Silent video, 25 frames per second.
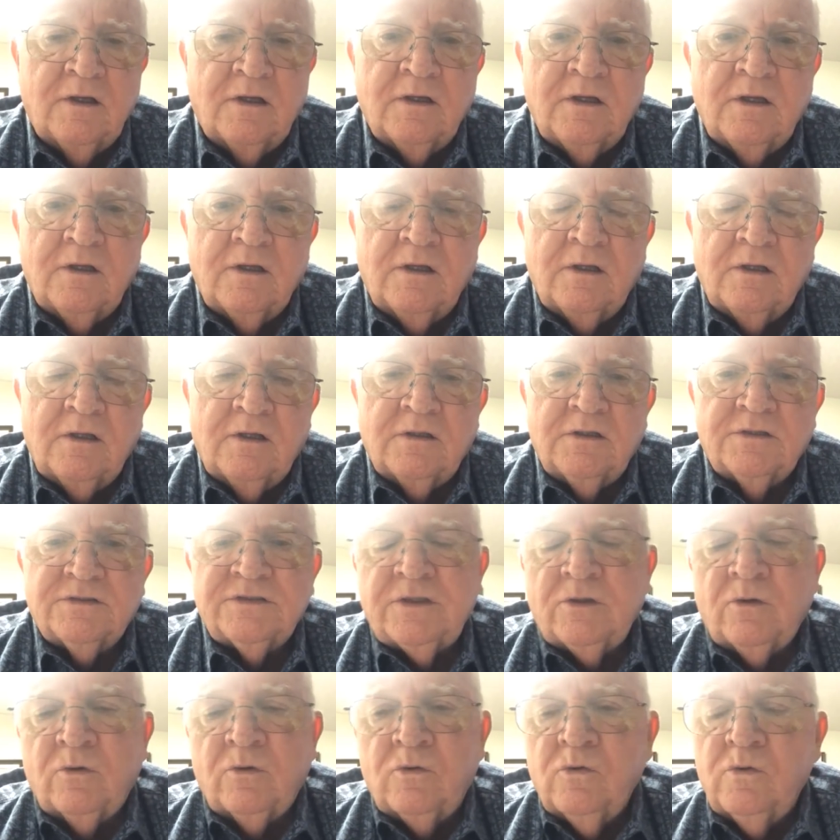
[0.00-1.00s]
Right.
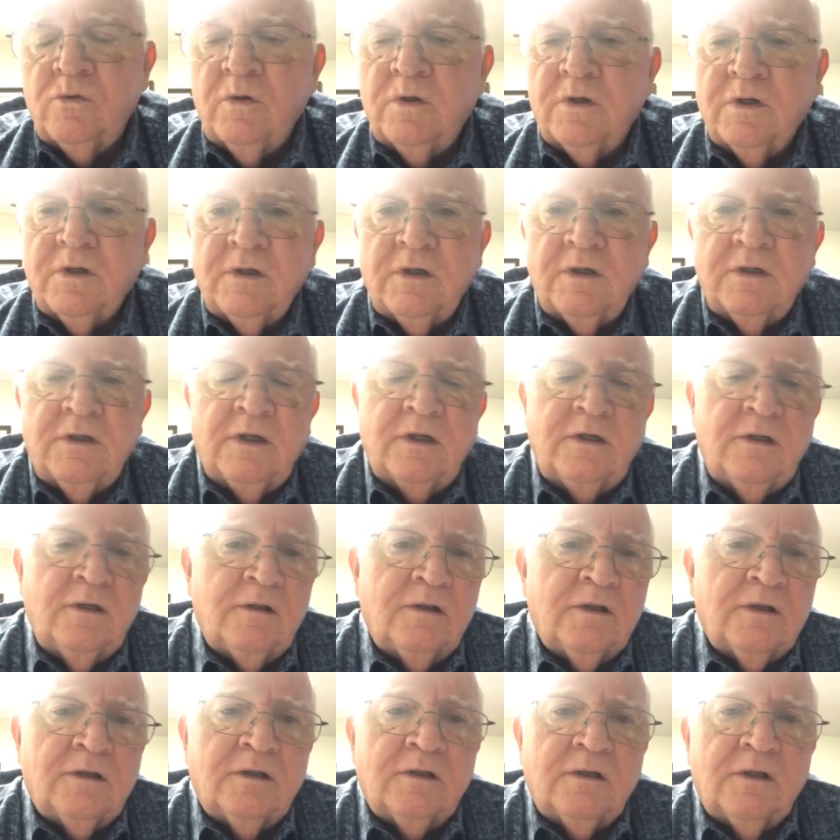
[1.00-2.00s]
So
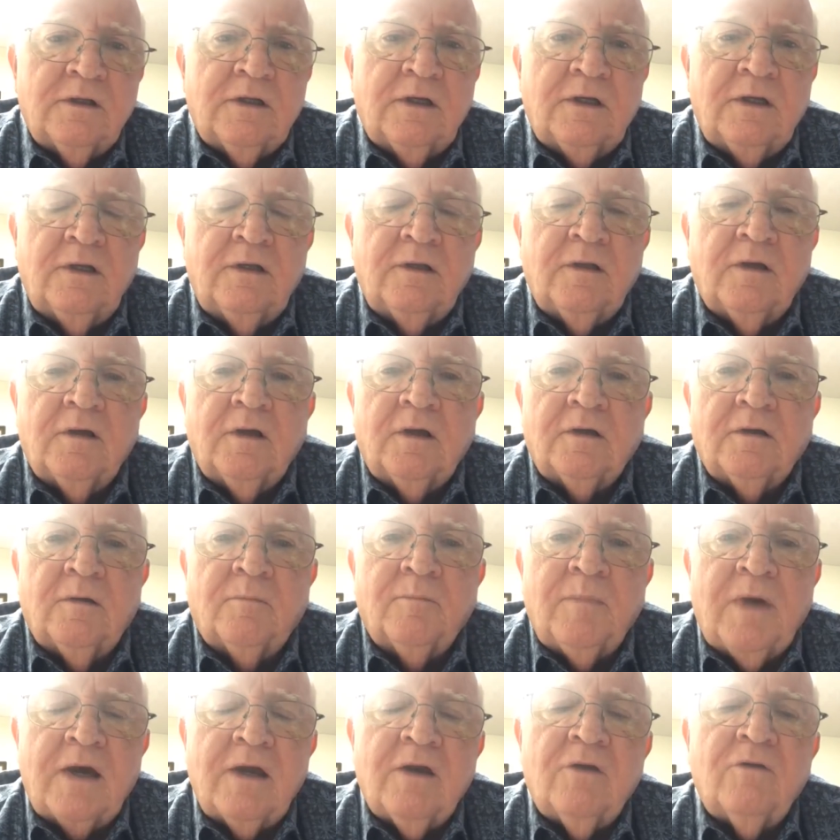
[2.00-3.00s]
in, in a, a
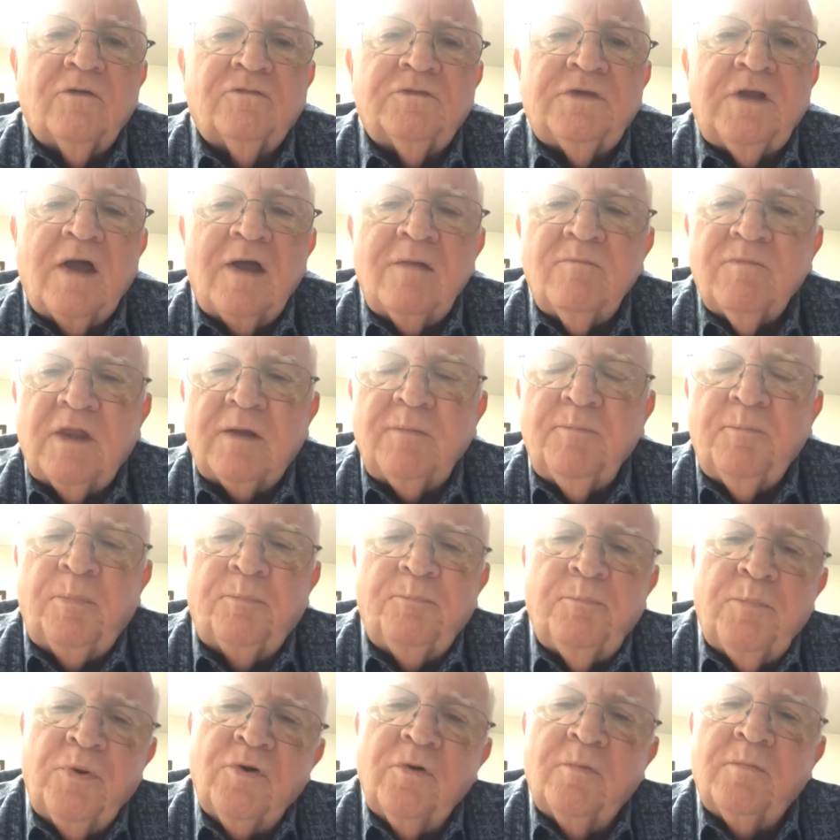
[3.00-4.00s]
matter of time, they
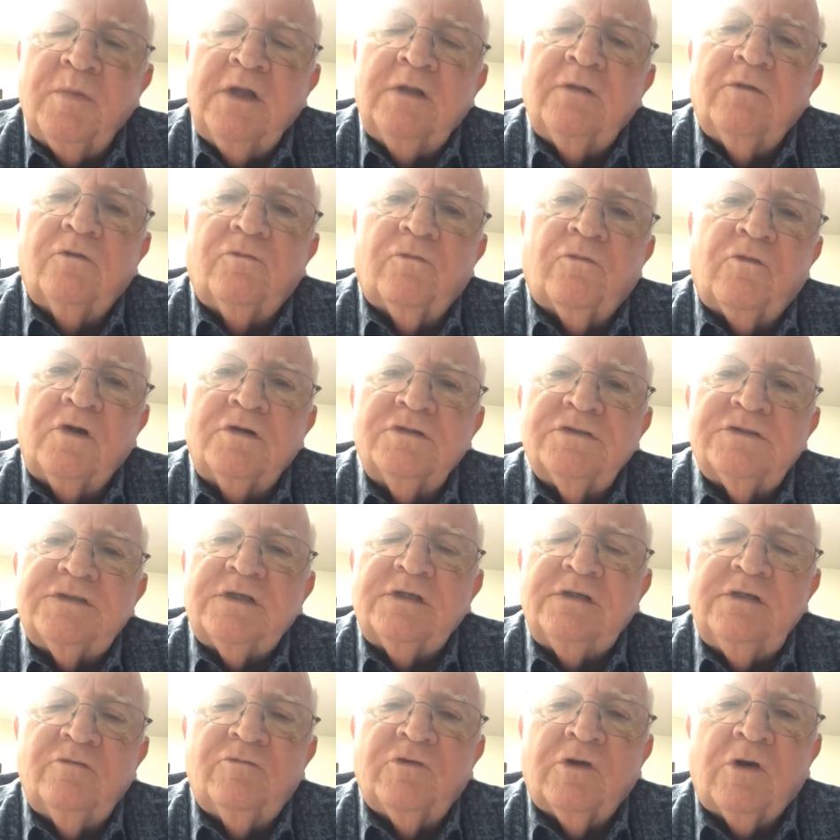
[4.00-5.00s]
put me in the front
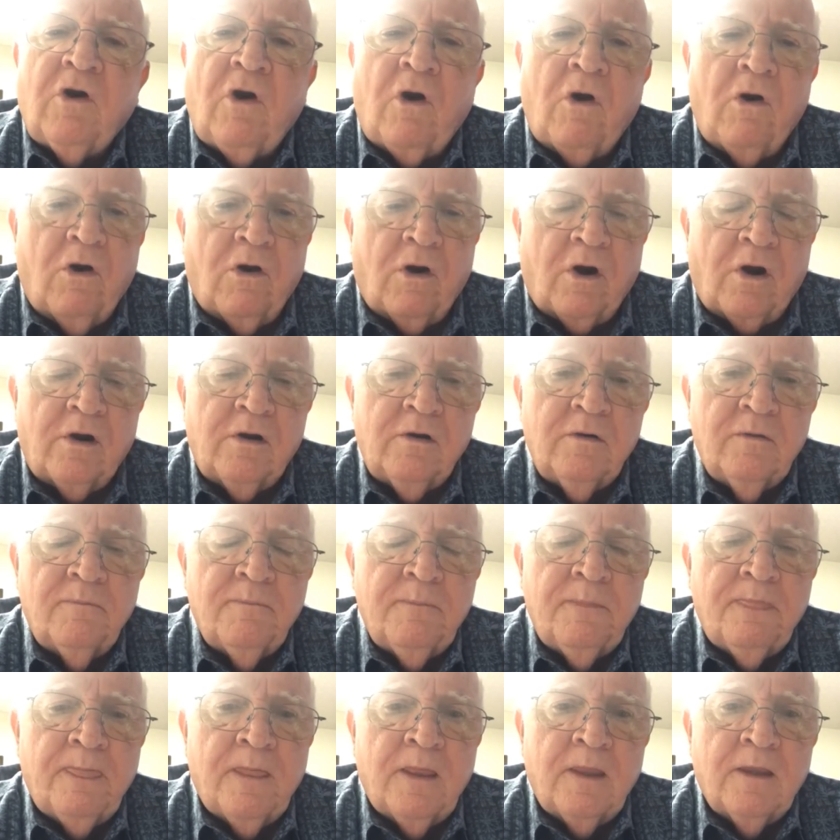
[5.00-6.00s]
seat of a car,
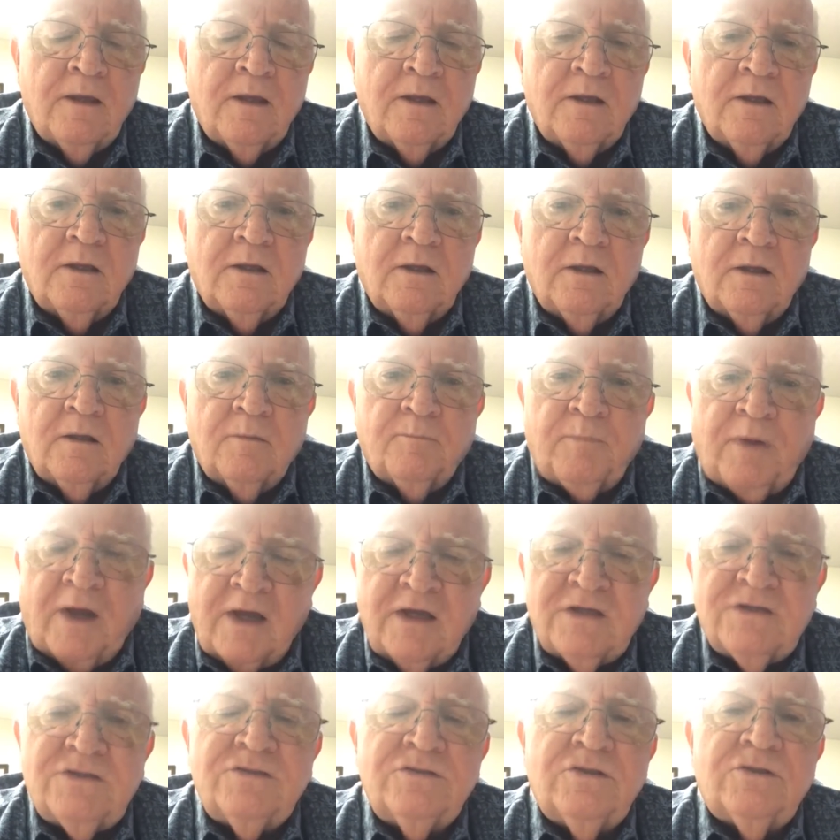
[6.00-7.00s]

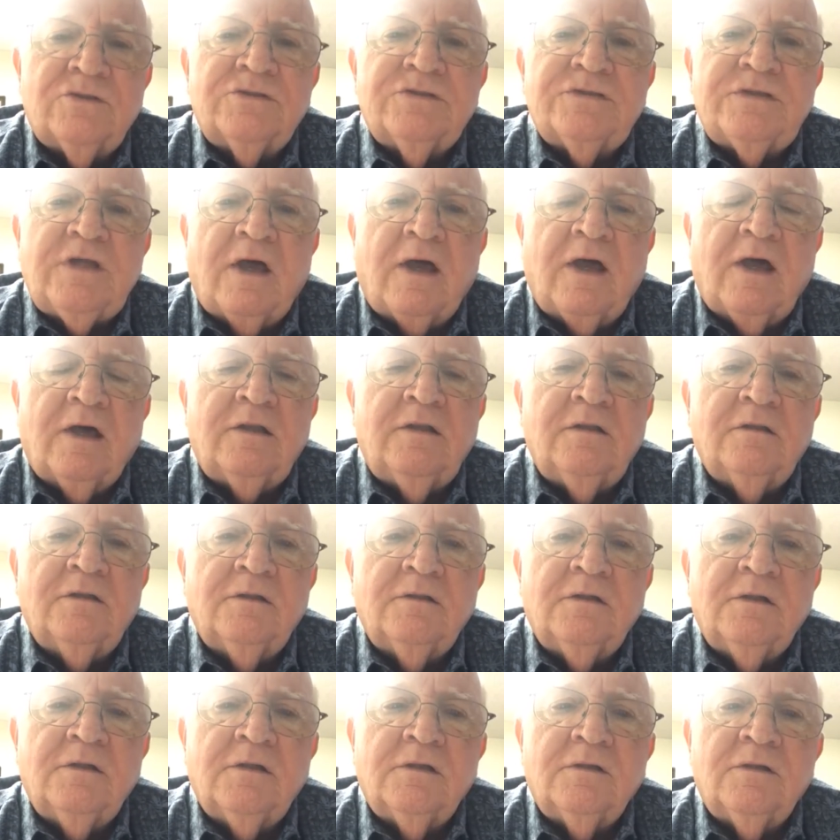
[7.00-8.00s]
passenger side,
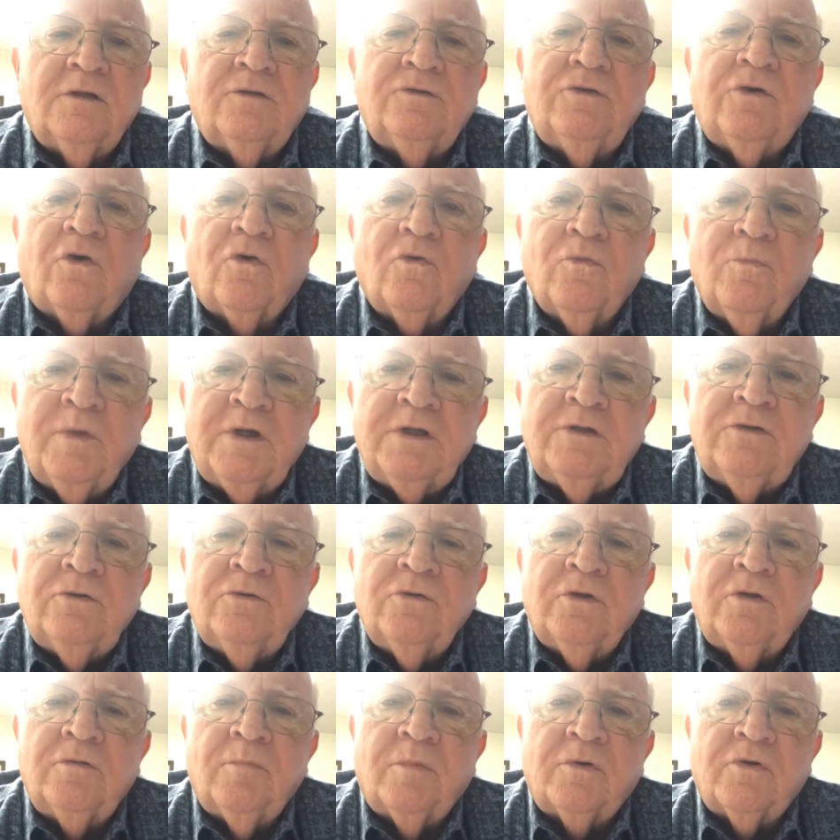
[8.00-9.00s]
and drove me
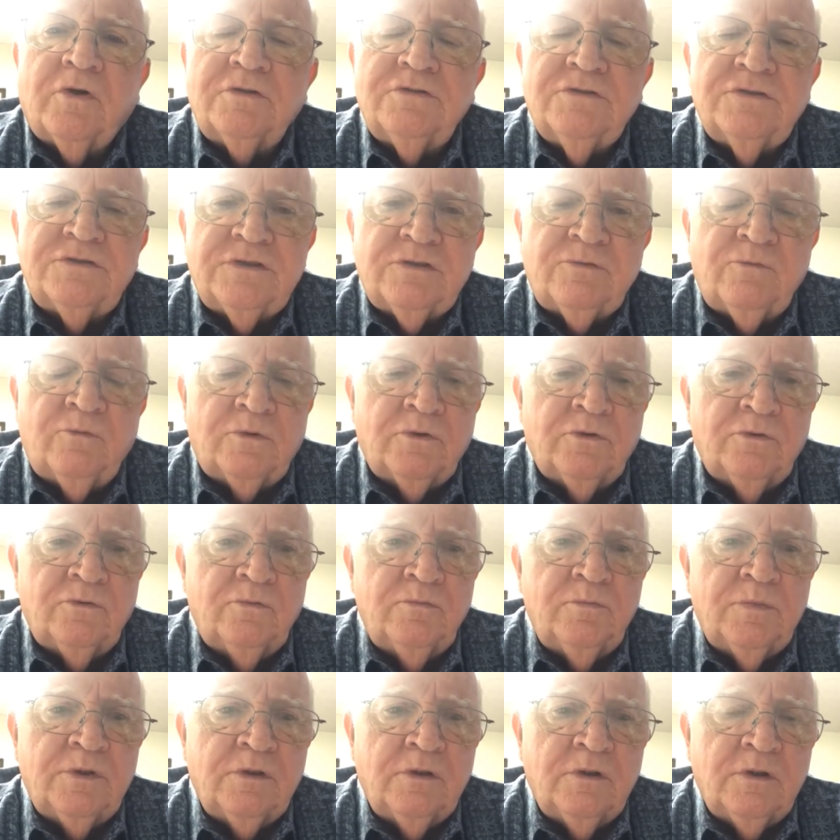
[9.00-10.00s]
to an emergency
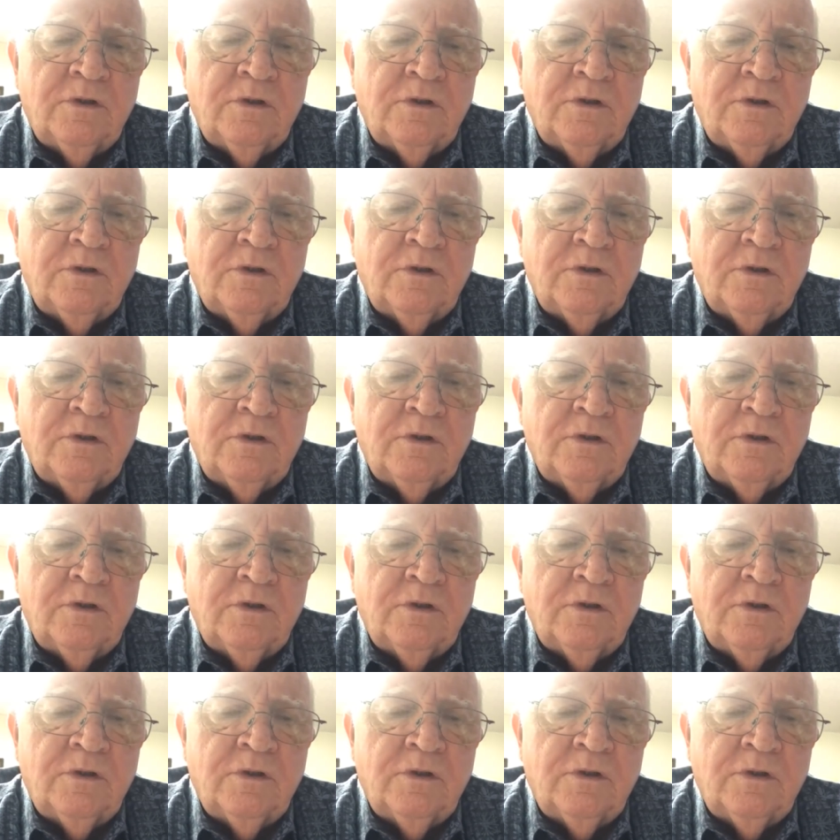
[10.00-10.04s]
room.